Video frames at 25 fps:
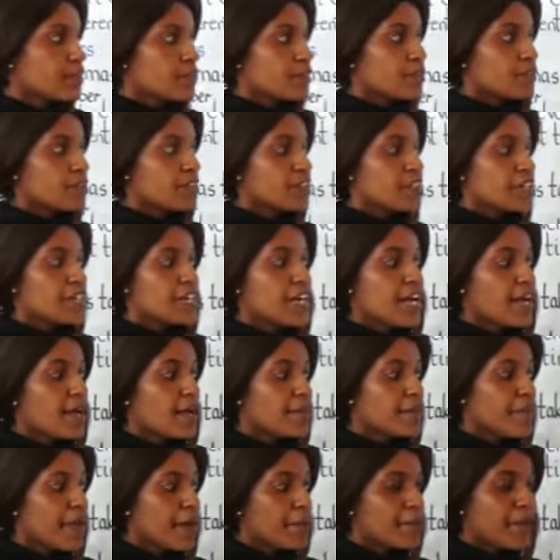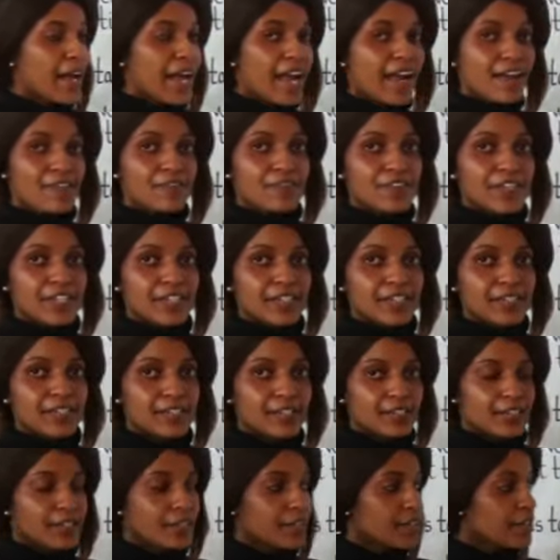You see here, I'm having
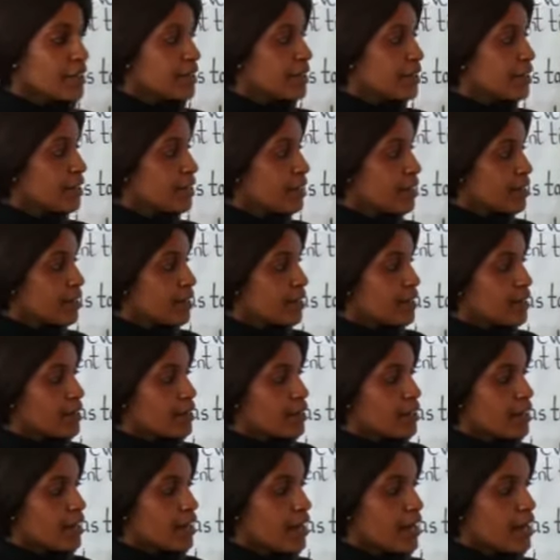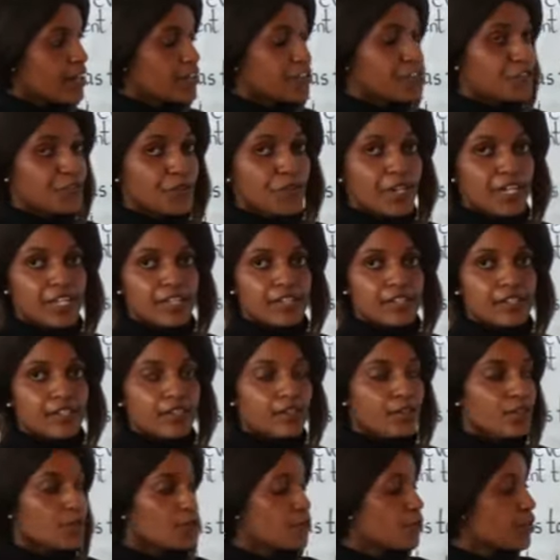a drawing
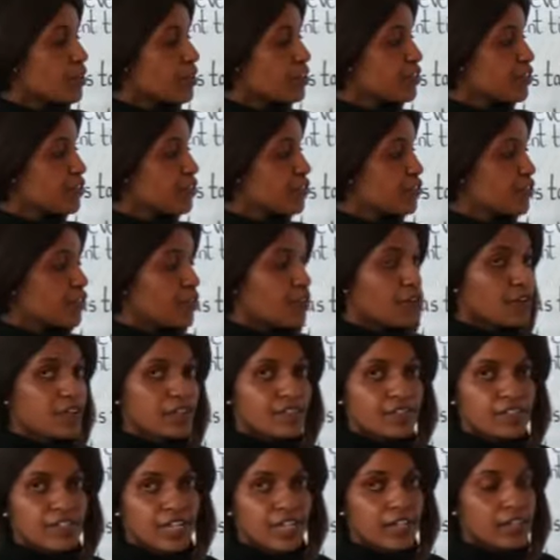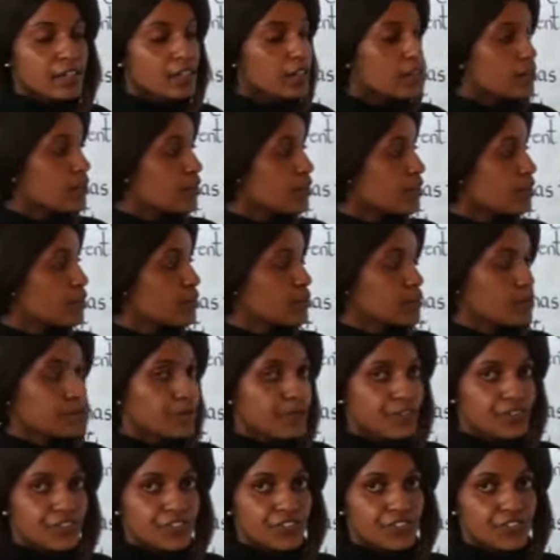which shows a clock
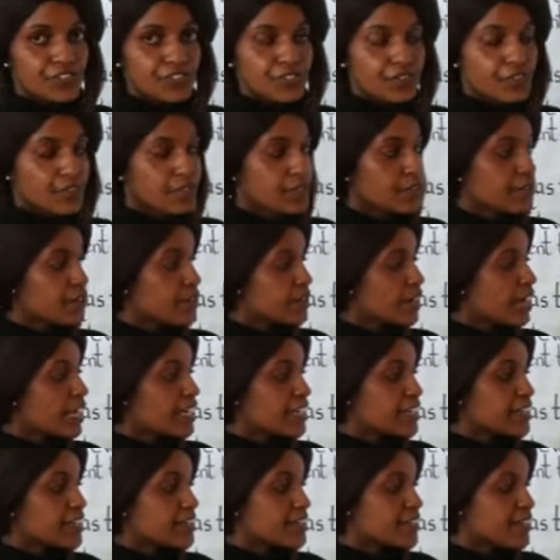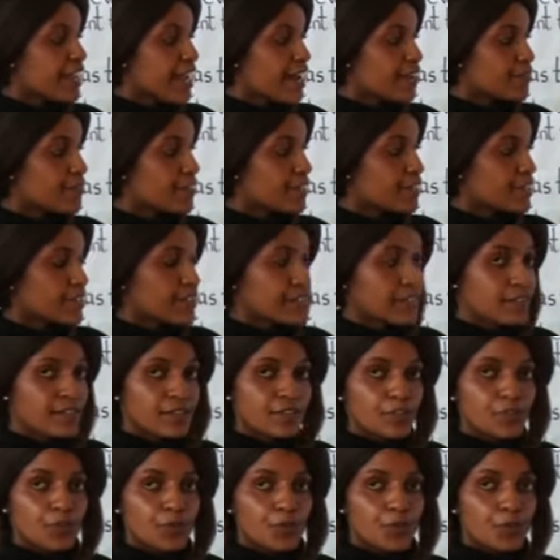watch, and it's having
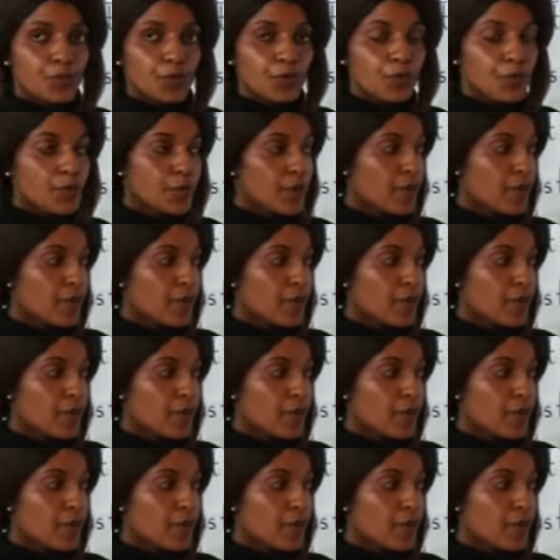2